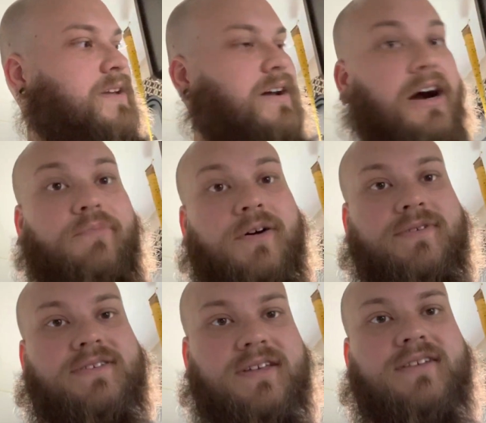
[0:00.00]
I'll
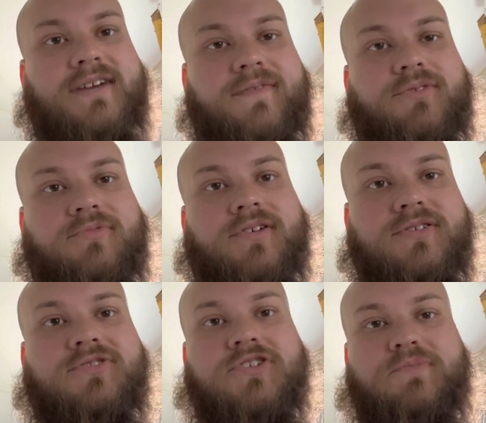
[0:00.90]
probably sneeze
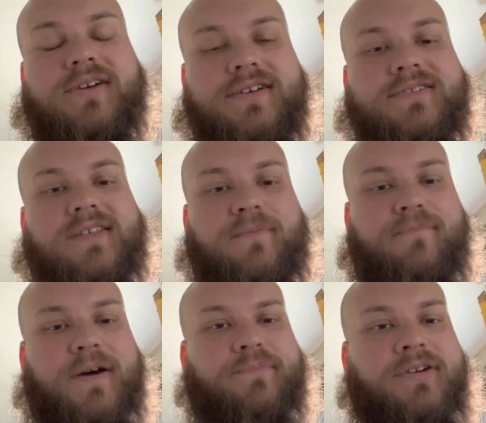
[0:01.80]
afterwards just because of the
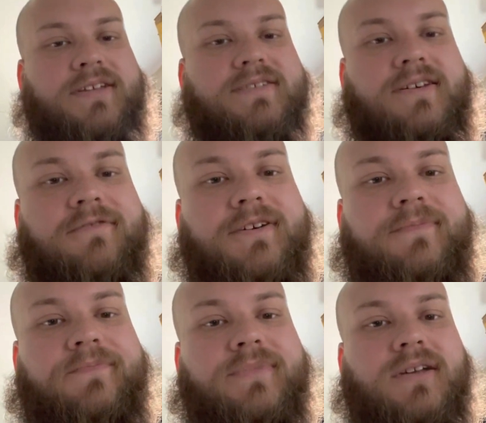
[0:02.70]
pepperiness of it.
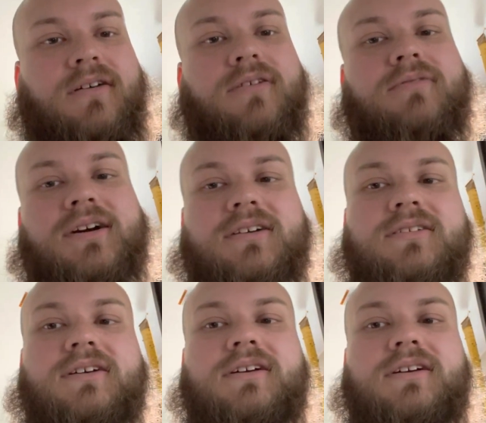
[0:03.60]
Alright.